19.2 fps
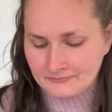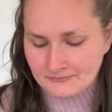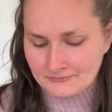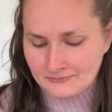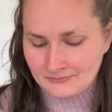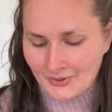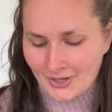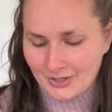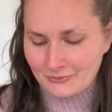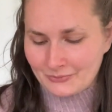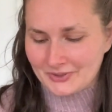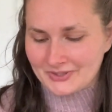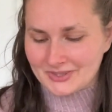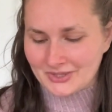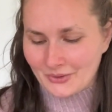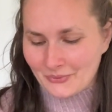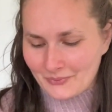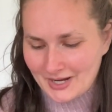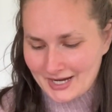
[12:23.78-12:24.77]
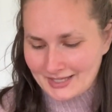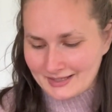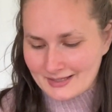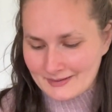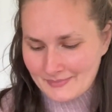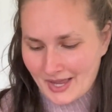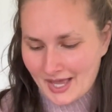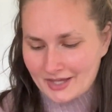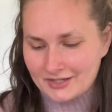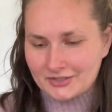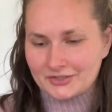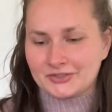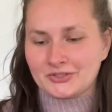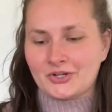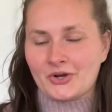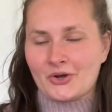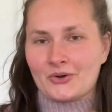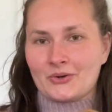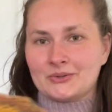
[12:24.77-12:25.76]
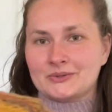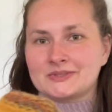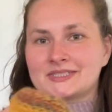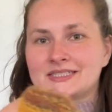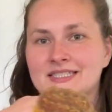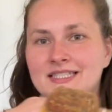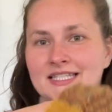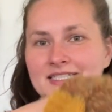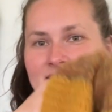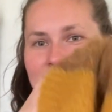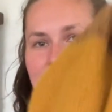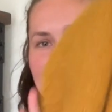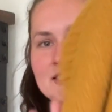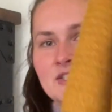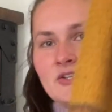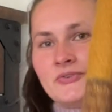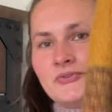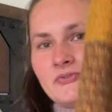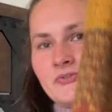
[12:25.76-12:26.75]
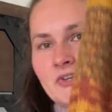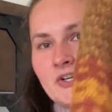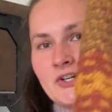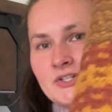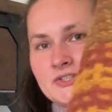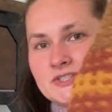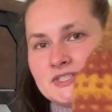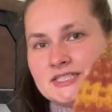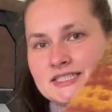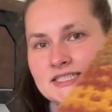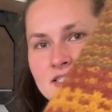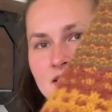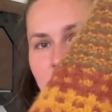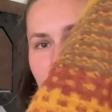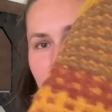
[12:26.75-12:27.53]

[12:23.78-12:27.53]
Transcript: But with the way the pattern goes, this is the first,